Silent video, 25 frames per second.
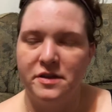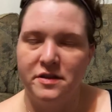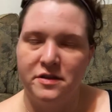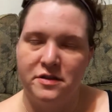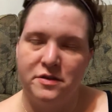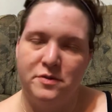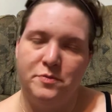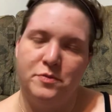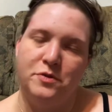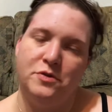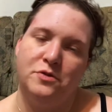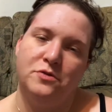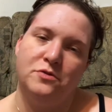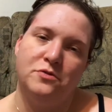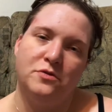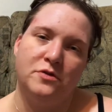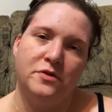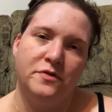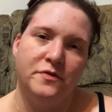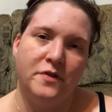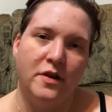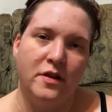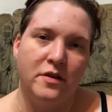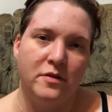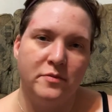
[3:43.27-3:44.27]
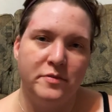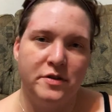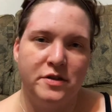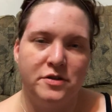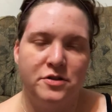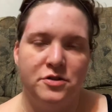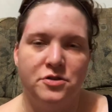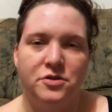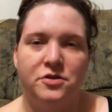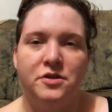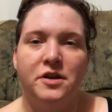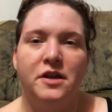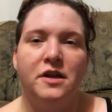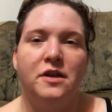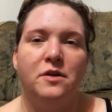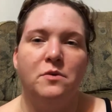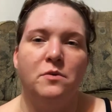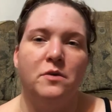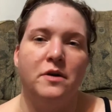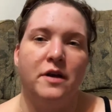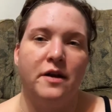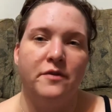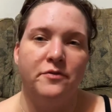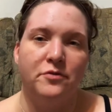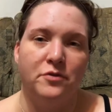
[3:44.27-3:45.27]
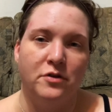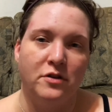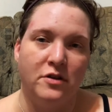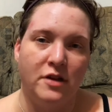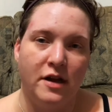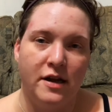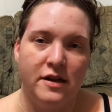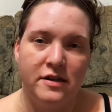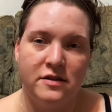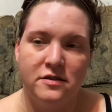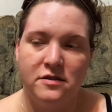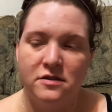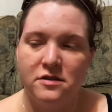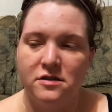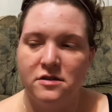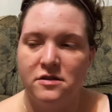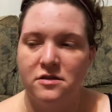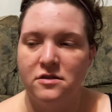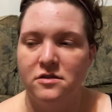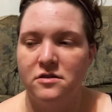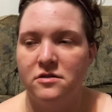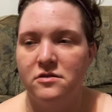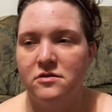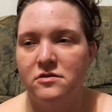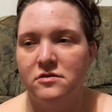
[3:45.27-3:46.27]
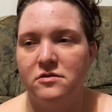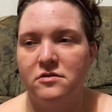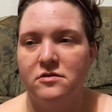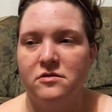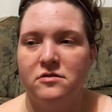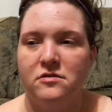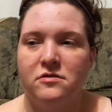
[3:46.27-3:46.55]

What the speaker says: and the spiritual development journey, and what I've realized is